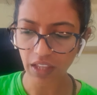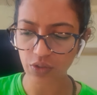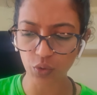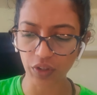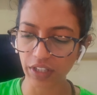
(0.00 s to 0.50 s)

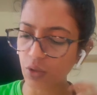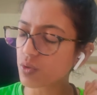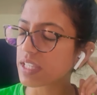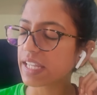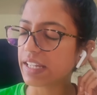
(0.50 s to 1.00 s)
So you can
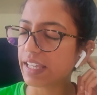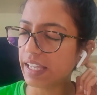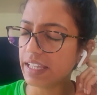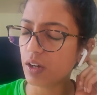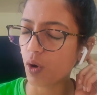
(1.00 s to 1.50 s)
use
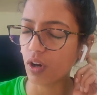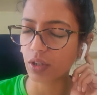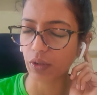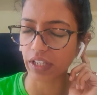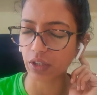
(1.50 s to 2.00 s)
EDI or
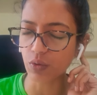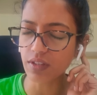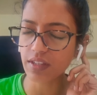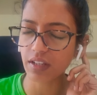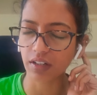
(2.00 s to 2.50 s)
you can
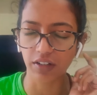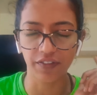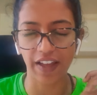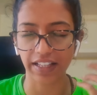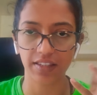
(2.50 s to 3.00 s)
use
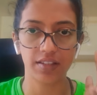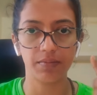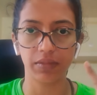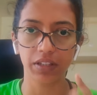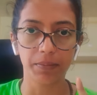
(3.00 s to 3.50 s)
fax,
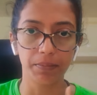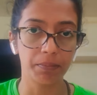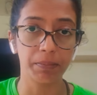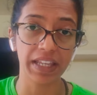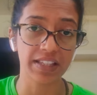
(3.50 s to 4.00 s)
the
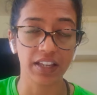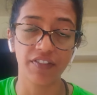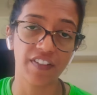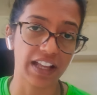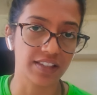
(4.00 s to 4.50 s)
basic
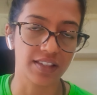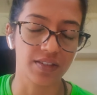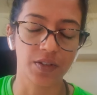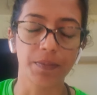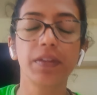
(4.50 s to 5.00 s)
fax
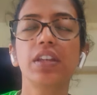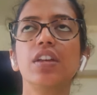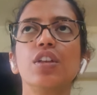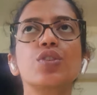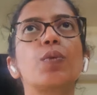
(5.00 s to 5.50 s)
system.
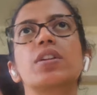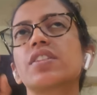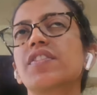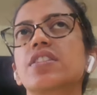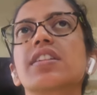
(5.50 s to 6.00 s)
So what is
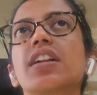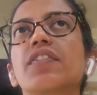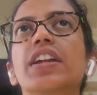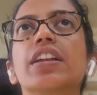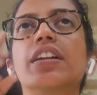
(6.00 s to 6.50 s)
the first thing
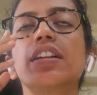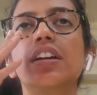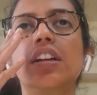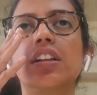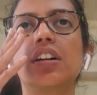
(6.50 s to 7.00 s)
that we did
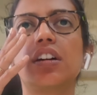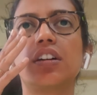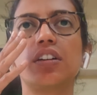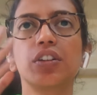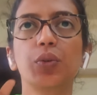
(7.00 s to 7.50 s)

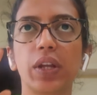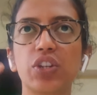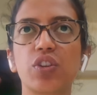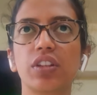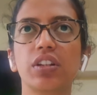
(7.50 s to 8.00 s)
to
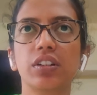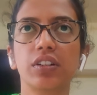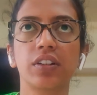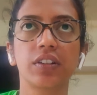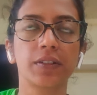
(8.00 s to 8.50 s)
ensure the